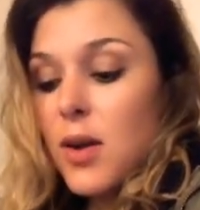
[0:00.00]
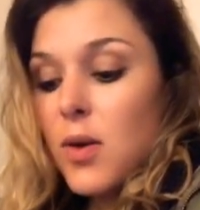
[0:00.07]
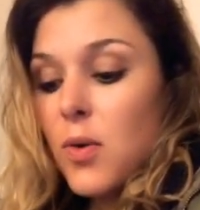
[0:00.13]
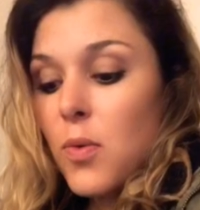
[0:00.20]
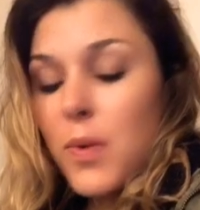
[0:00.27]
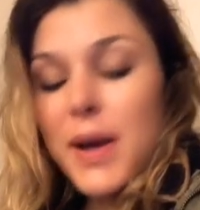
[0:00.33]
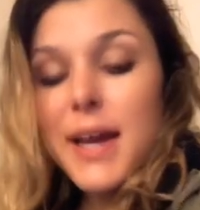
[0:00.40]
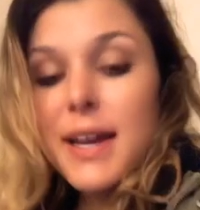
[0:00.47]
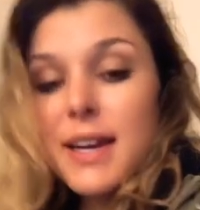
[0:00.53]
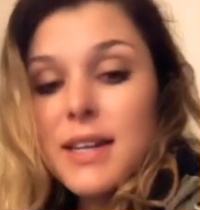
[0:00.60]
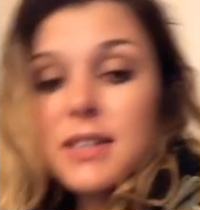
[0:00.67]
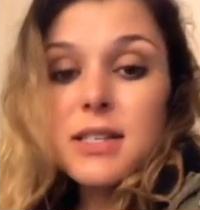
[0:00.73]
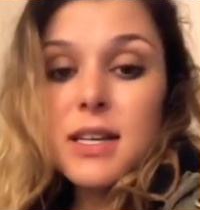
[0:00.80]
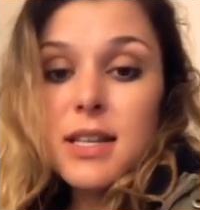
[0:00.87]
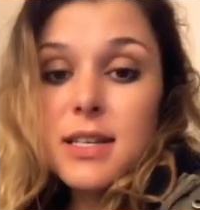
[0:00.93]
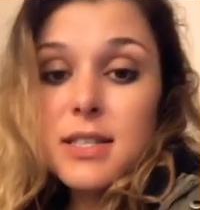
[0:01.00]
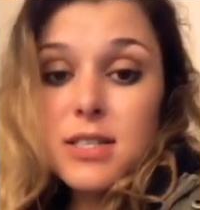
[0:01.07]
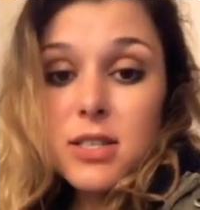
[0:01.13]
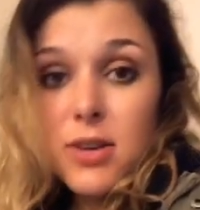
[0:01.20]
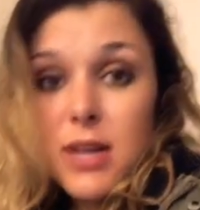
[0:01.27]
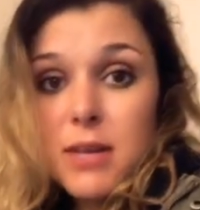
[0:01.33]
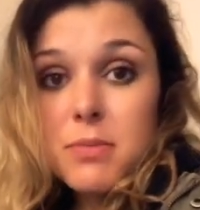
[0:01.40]
Wait until
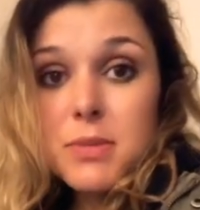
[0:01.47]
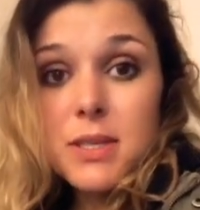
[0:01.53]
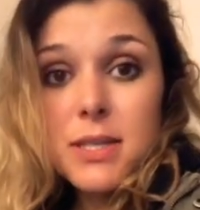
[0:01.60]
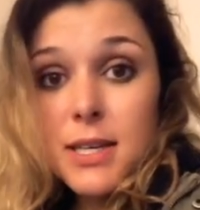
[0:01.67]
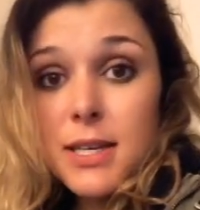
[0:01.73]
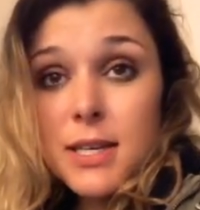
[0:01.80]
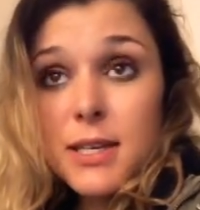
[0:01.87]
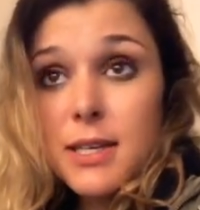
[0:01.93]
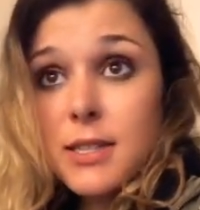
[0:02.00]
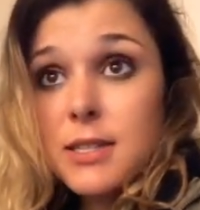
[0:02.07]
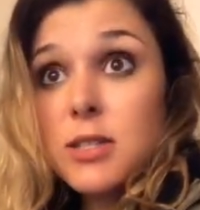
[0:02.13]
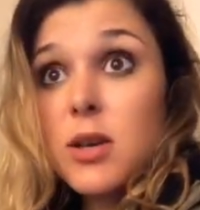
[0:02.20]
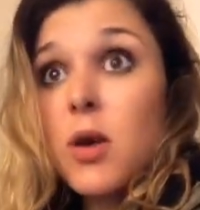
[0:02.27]
Instagram syncs,